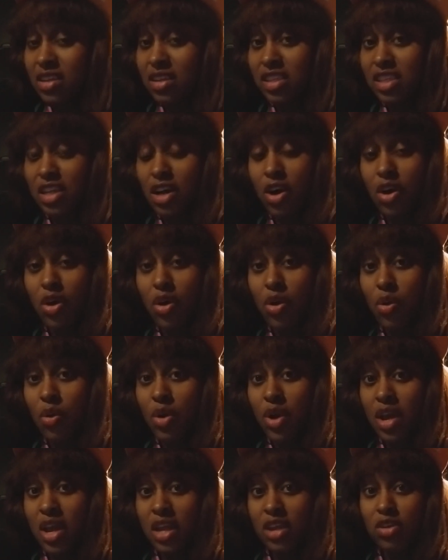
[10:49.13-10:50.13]
So,
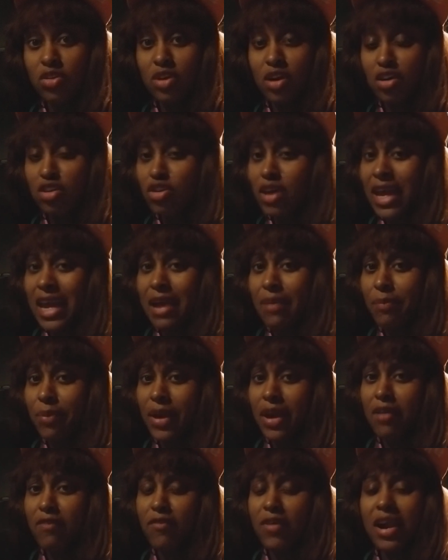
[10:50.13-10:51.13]
you know, you can't
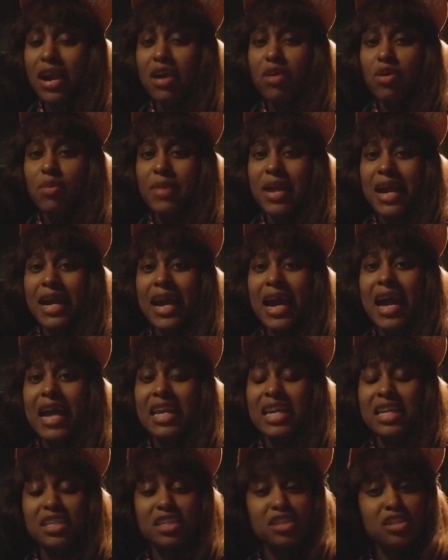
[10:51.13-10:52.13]
play around with me. I got to
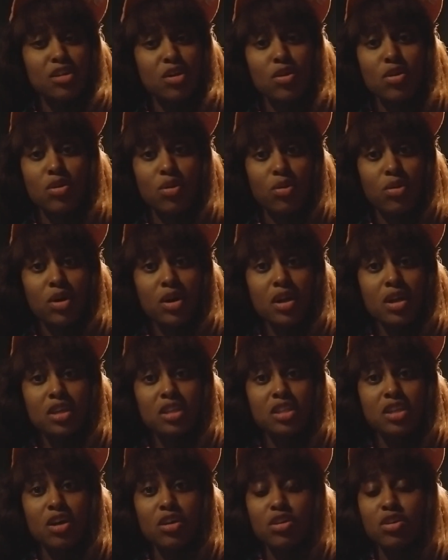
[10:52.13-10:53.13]
get to school.
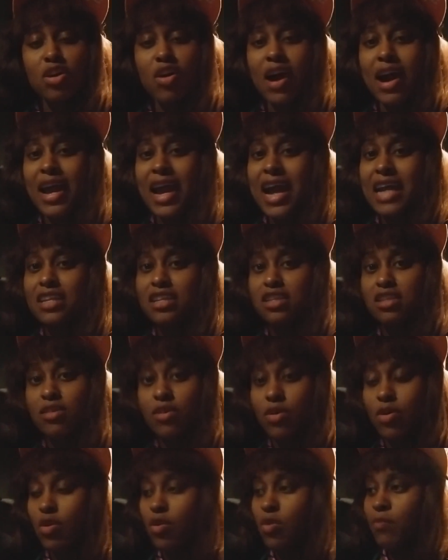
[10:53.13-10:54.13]
So, you know, I got to
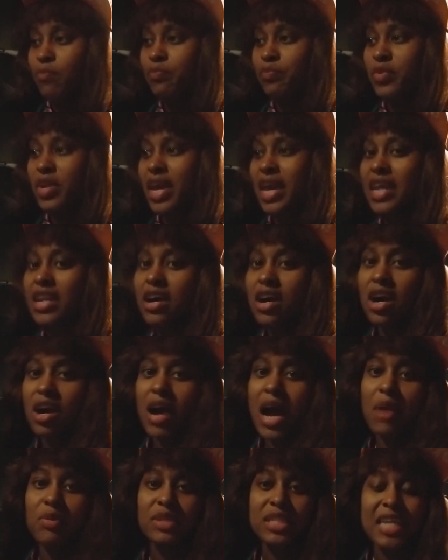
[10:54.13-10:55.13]
school and uh,
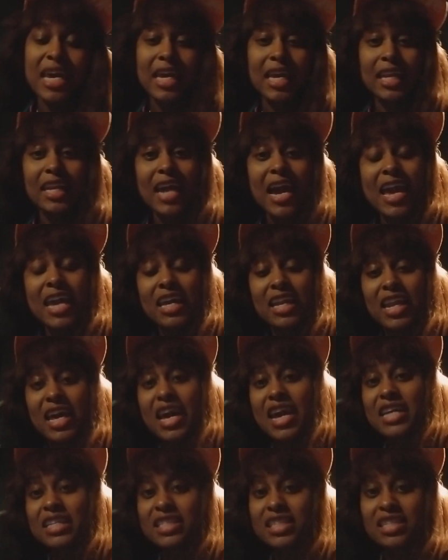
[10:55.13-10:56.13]
I was taking night
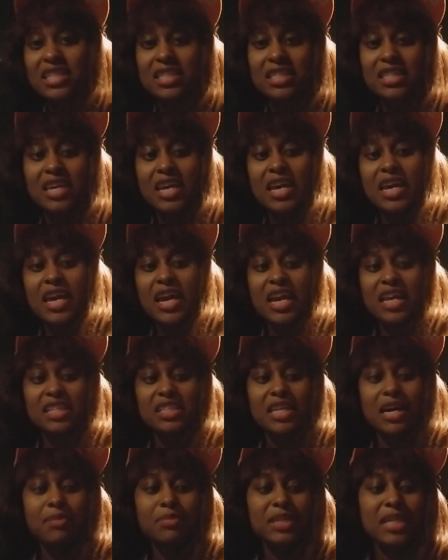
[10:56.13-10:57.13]
classes and
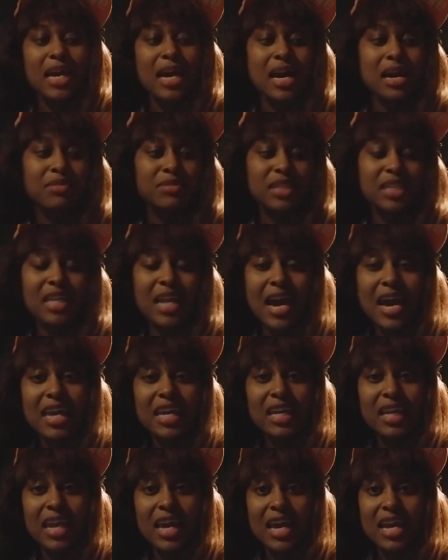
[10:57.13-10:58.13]
sometimes the
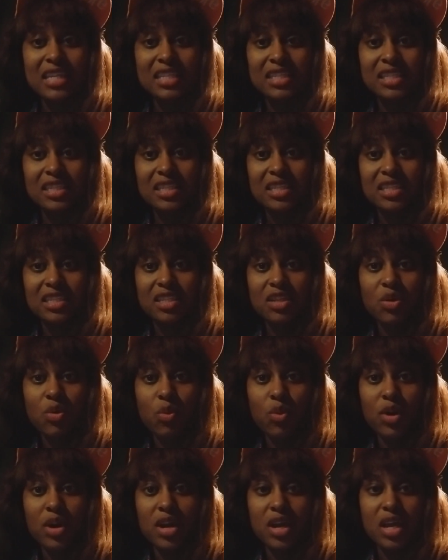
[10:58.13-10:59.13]
night classes
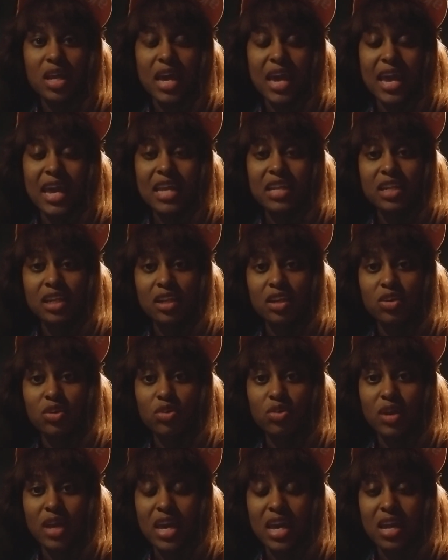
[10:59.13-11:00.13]
would end a
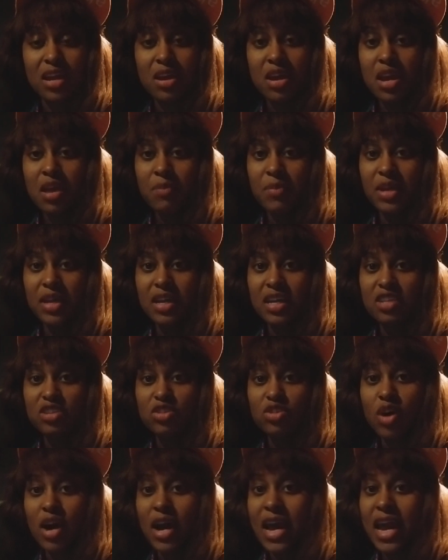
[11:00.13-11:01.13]
little late because
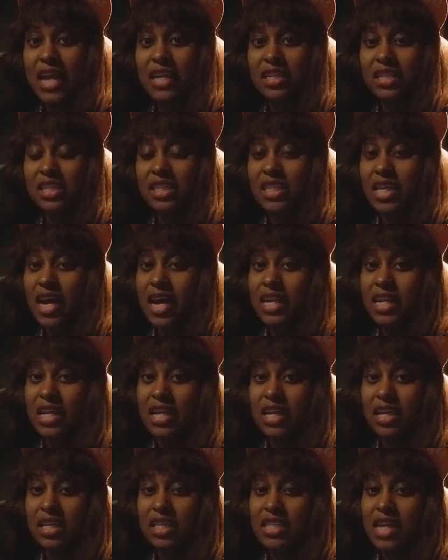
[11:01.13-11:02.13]
I had to
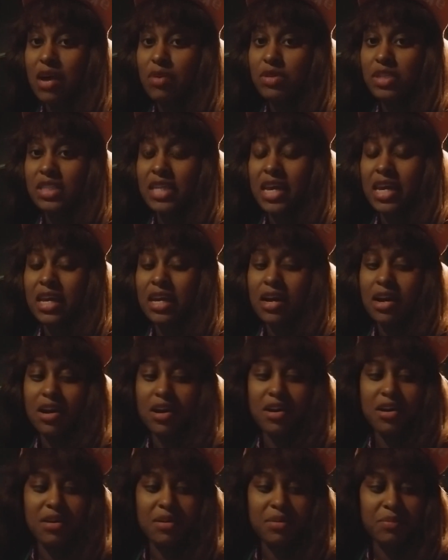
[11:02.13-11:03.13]
study because I was taking
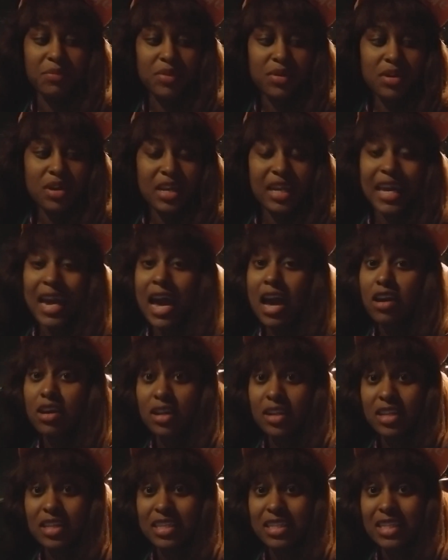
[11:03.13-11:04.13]
um
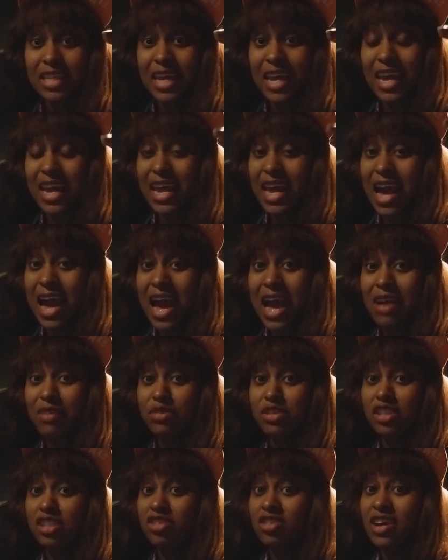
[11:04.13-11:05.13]
calculus and I
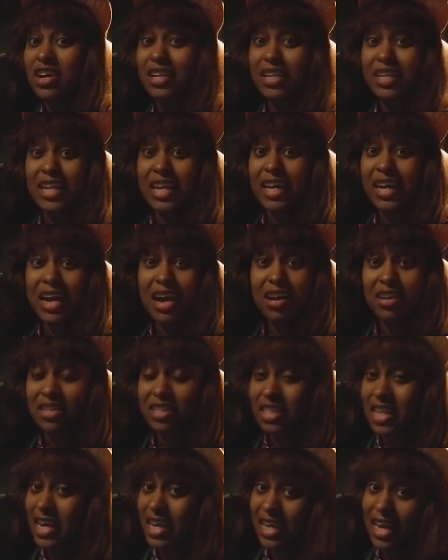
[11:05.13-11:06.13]
was struggling in
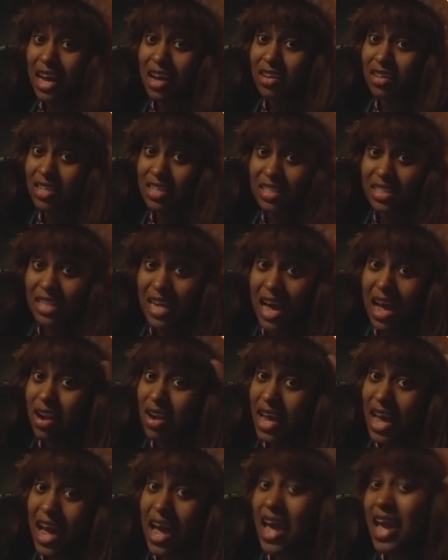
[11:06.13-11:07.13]
calculus. Like calculus,
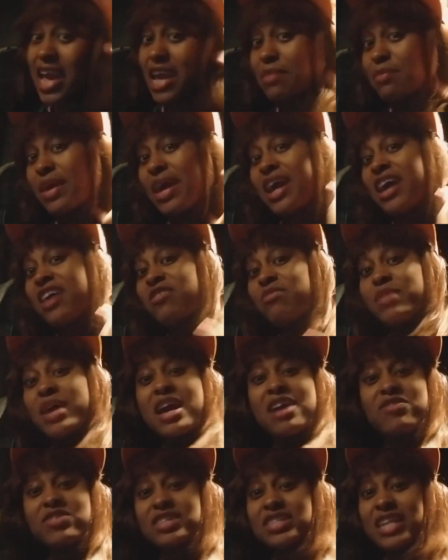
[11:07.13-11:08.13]
I, I hate math.
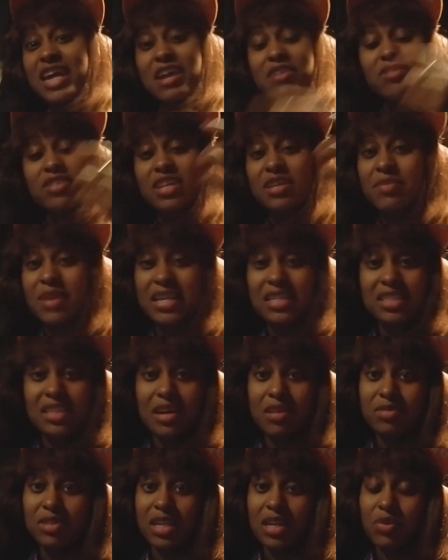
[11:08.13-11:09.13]
Math is not really my
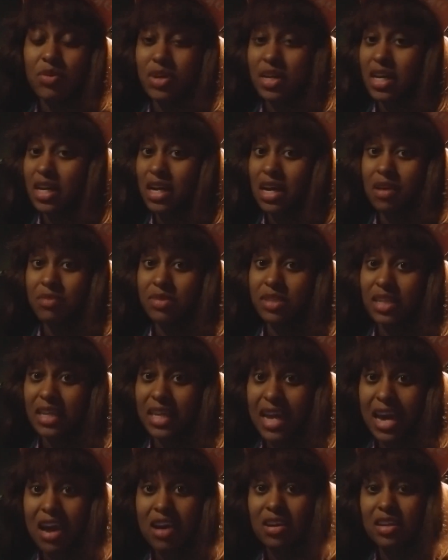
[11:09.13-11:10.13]
subject when it comes to
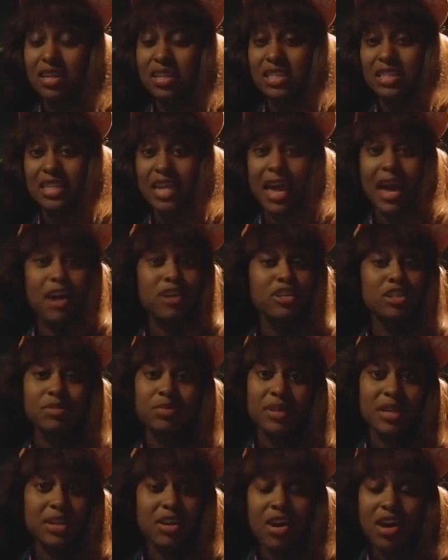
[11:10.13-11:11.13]
calculus and
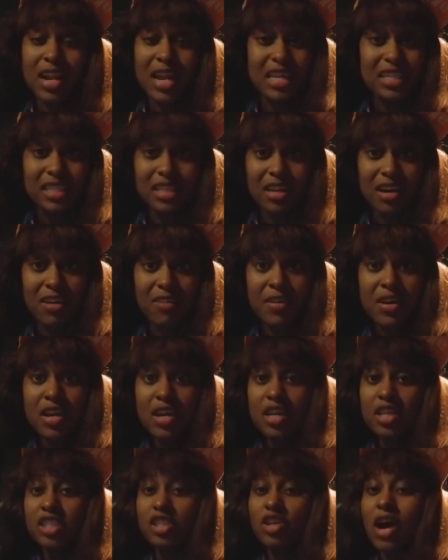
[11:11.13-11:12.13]
algebra and all that stuff.
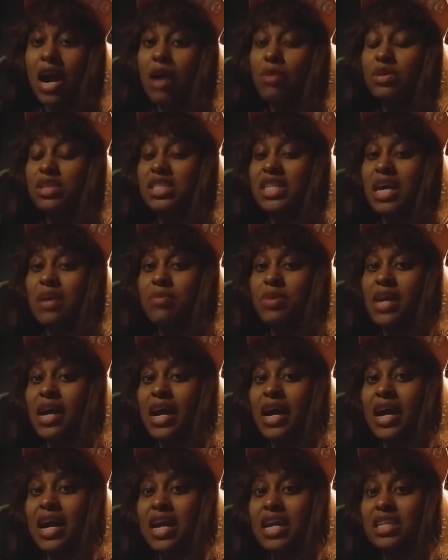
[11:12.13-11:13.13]
So I would stay
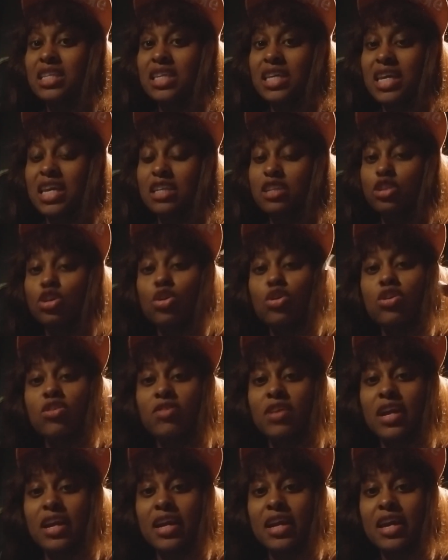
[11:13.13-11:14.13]
behind to get
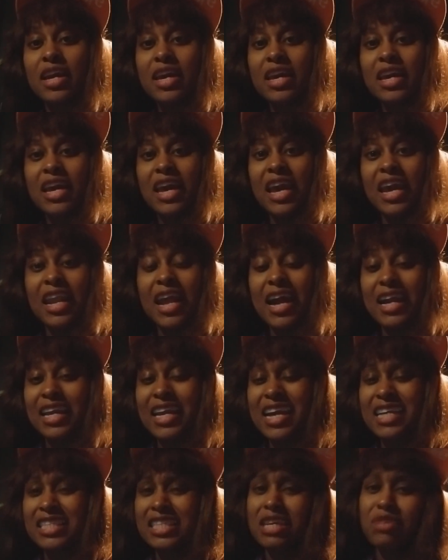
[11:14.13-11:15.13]
tutoring. And I
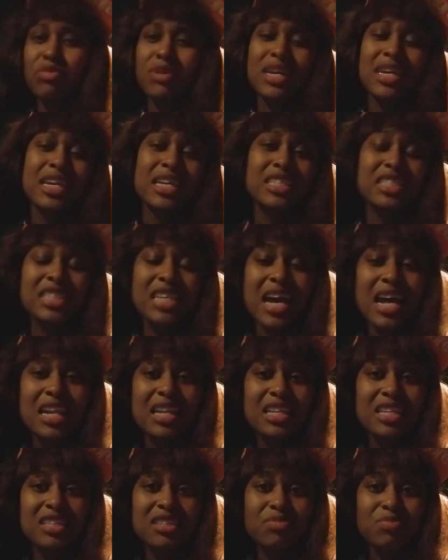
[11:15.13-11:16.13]
guess he would get
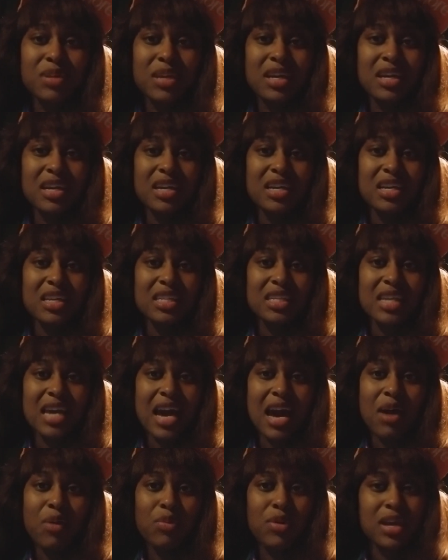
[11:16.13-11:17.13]
jealous because
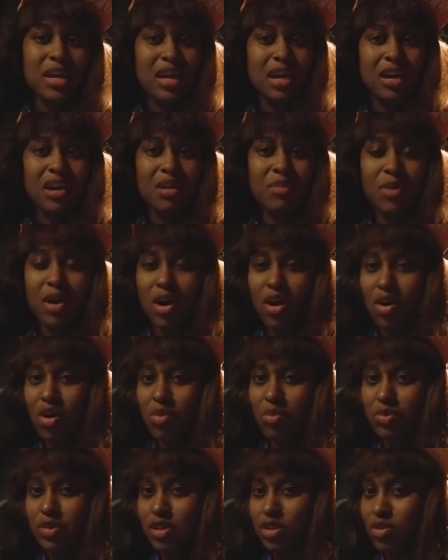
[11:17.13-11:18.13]
I wouldn't come
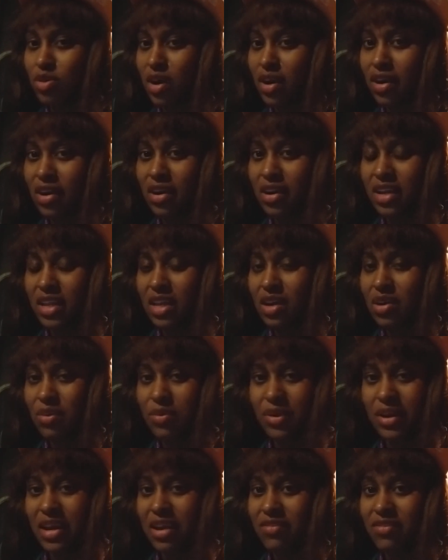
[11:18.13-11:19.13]
home too early or
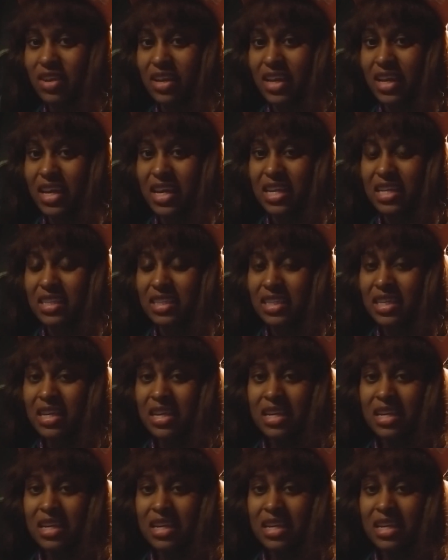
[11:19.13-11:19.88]
whatever the case.